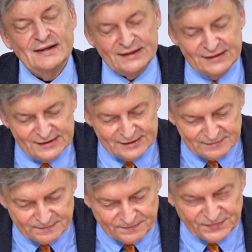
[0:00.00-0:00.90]

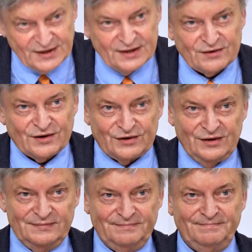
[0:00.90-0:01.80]
There
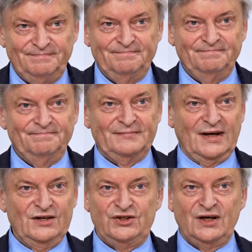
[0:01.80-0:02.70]
are
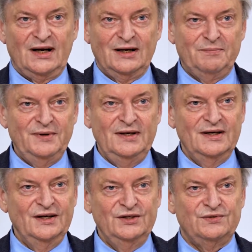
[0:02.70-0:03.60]
angelic
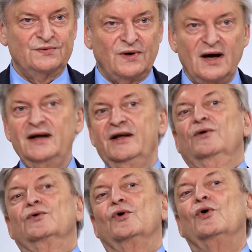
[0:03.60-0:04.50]
beings riding
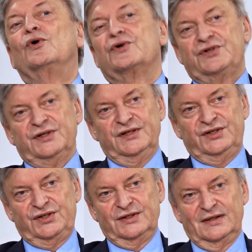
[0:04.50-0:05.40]
on
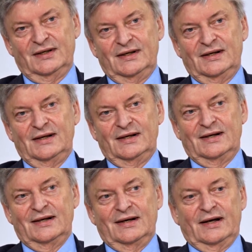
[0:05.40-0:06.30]
horses,
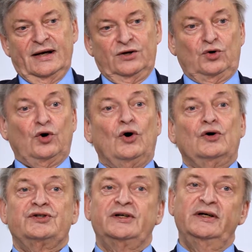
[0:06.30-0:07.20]

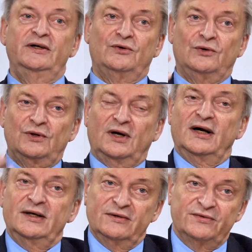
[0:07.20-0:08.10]
causing all
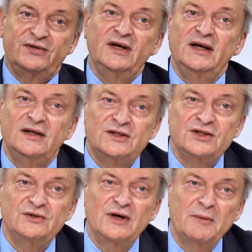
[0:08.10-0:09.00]
kinds of things
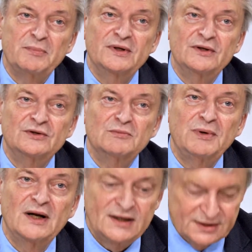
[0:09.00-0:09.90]
to happen on
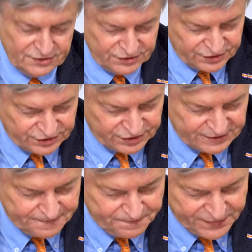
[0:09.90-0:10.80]
planet Earth.
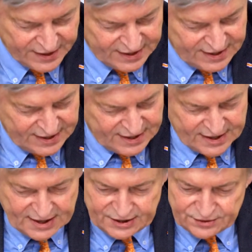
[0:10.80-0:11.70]

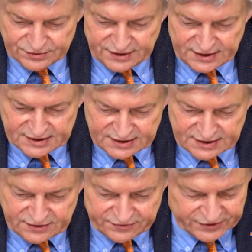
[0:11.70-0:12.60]
You read
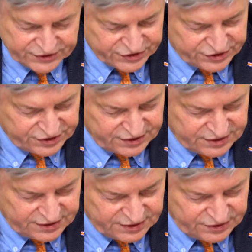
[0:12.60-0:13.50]
in the first
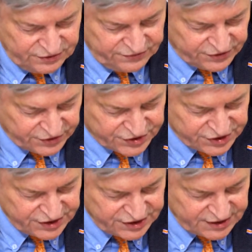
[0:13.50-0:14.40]
2
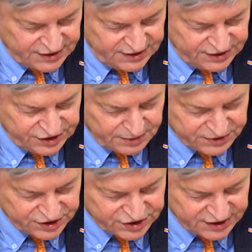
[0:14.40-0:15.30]
verses in
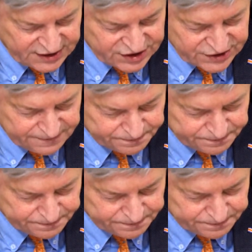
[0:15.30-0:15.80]
chapter 6,